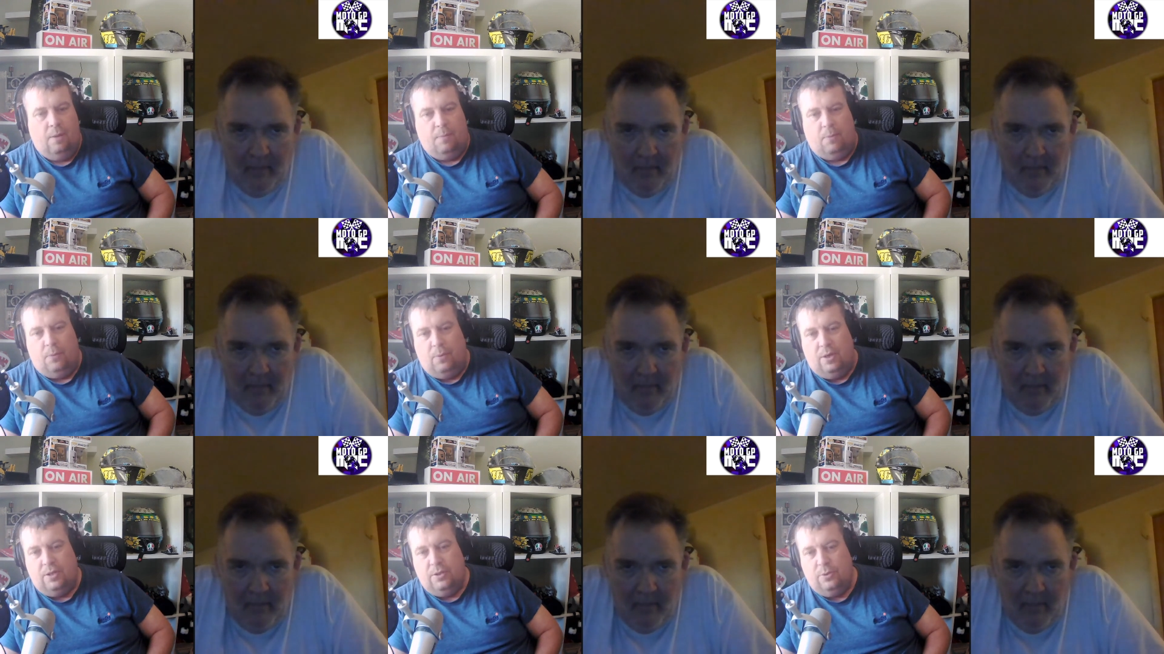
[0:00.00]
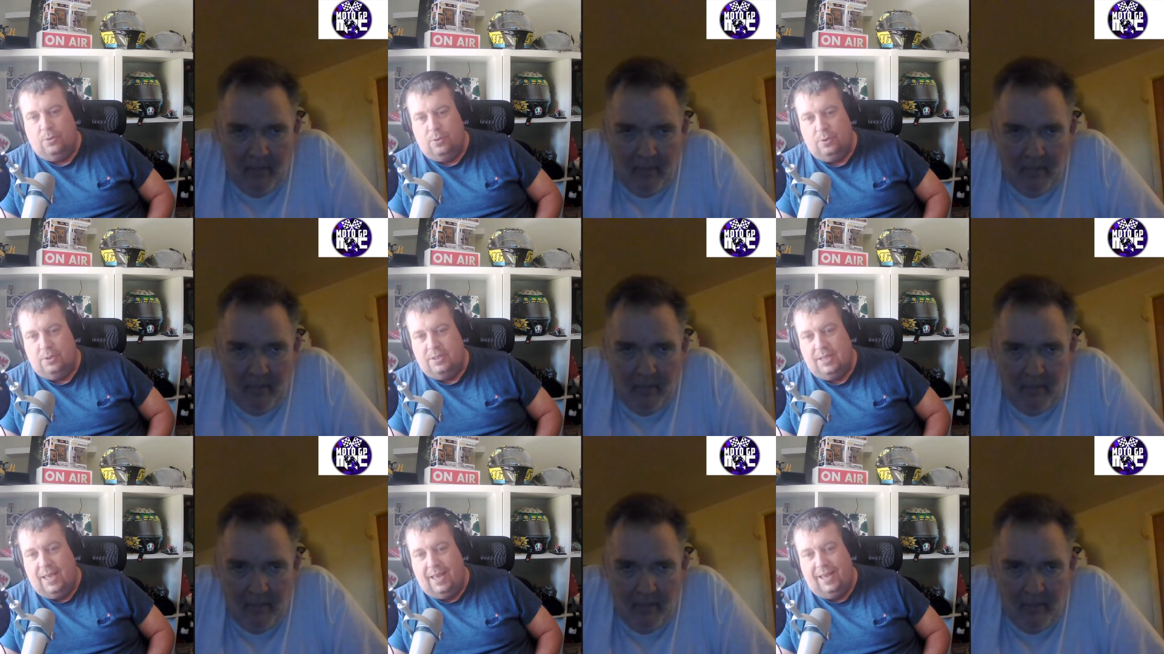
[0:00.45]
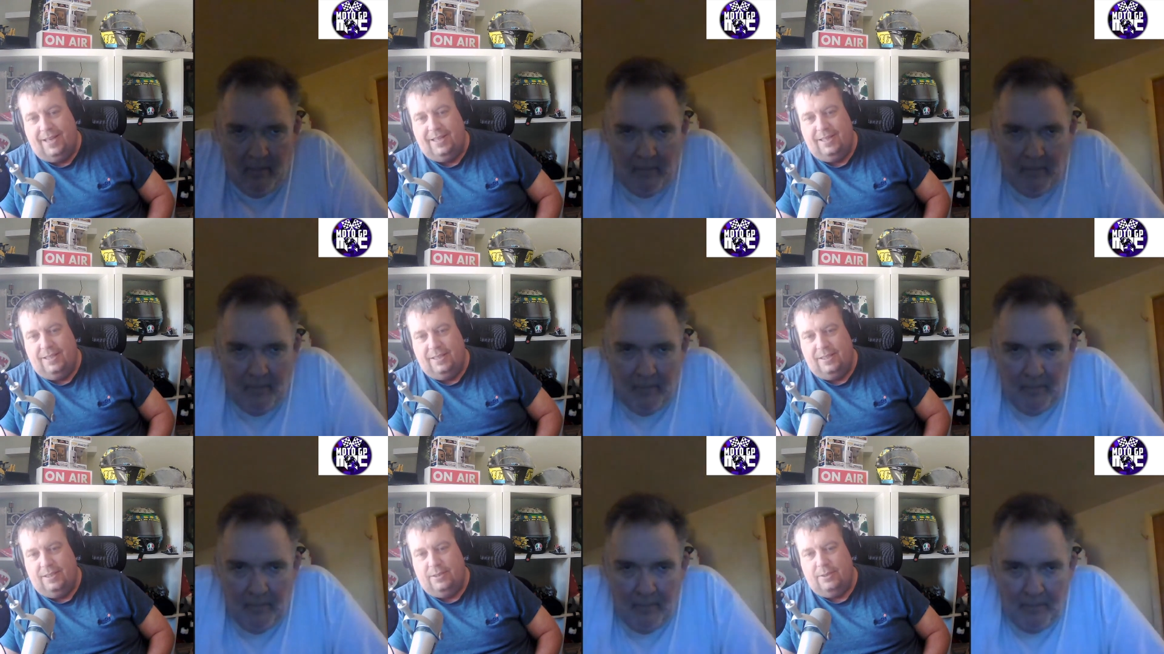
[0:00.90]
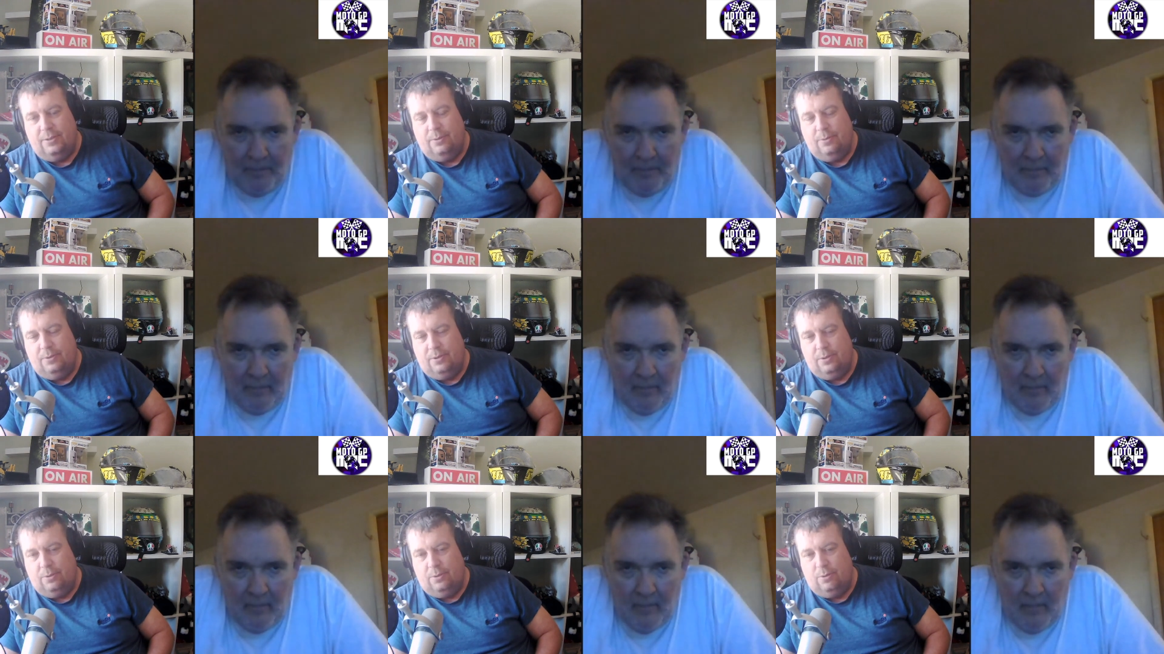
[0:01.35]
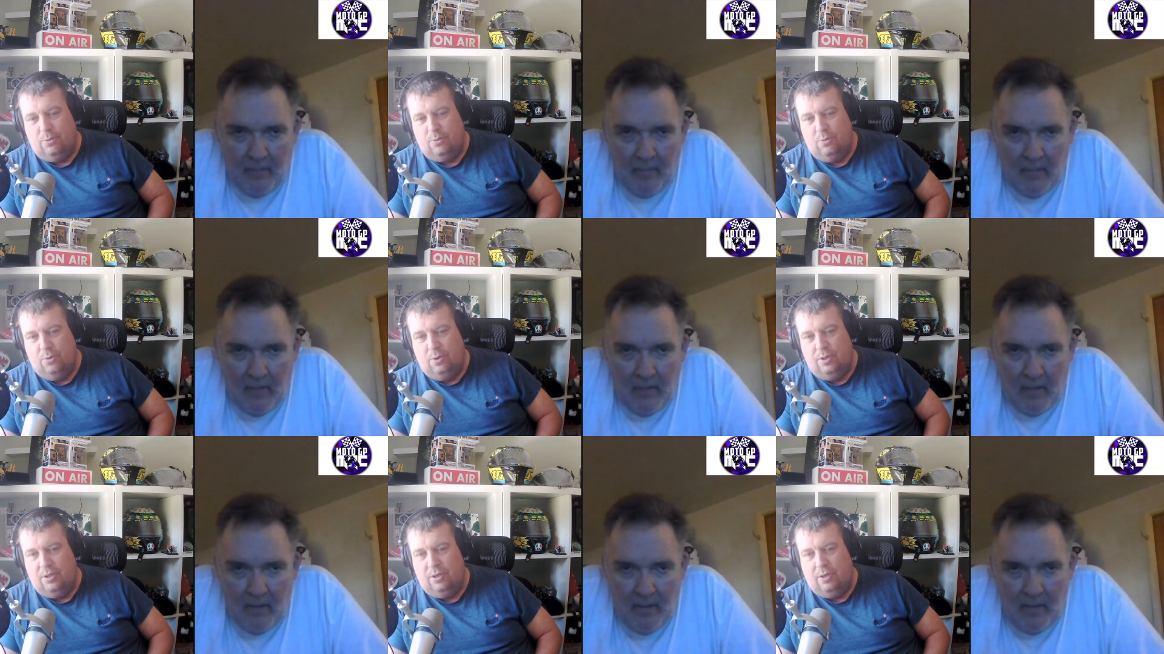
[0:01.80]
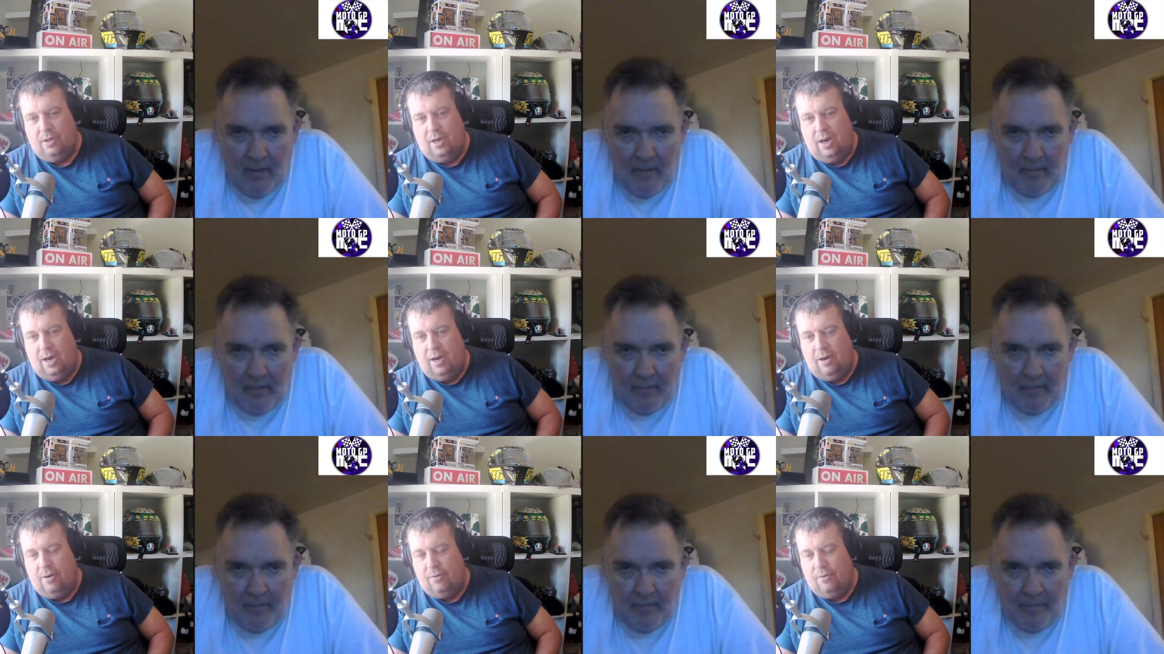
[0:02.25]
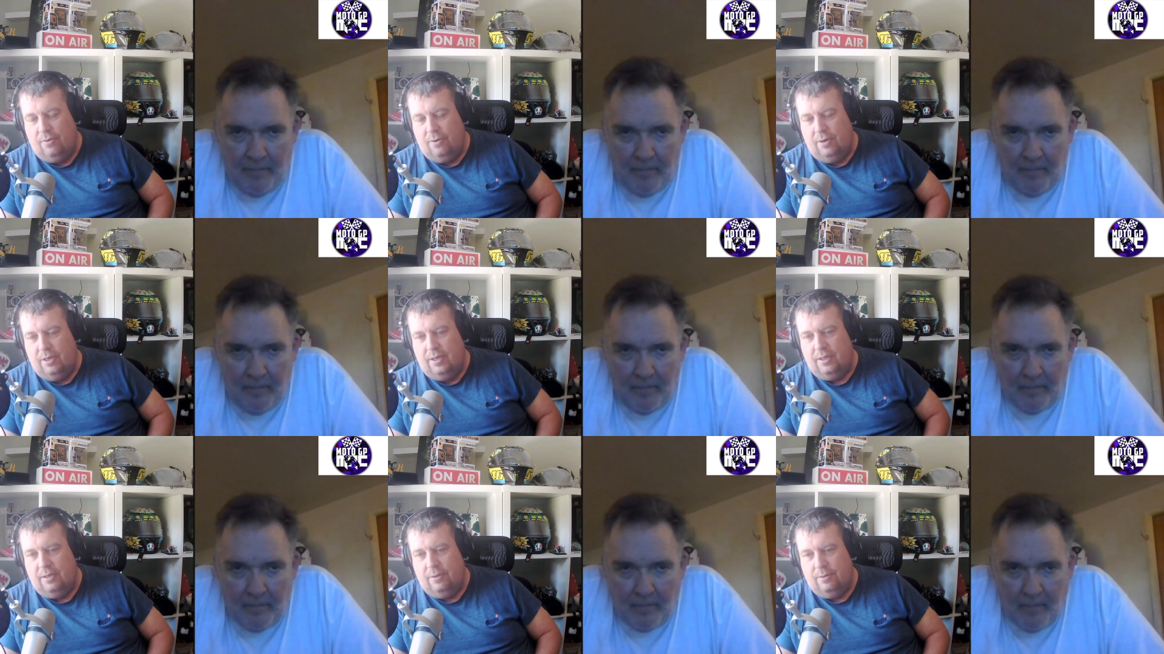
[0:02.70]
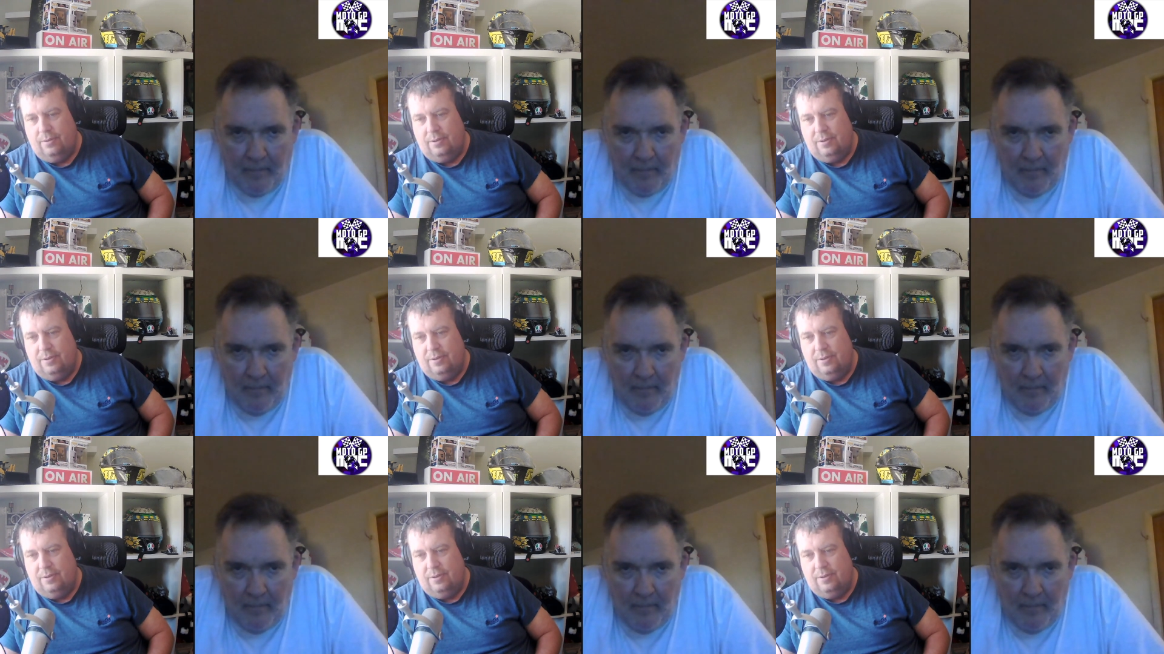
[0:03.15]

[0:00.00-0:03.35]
Speaker 1: But what you could technically do is you could run your car right out